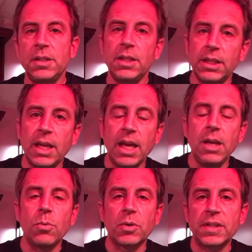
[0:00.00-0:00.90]

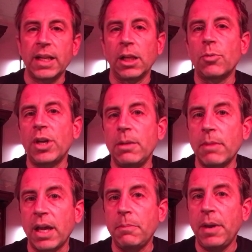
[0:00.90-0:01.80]
Today we're celebrating
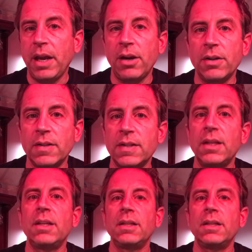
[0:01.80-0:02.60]
my parents'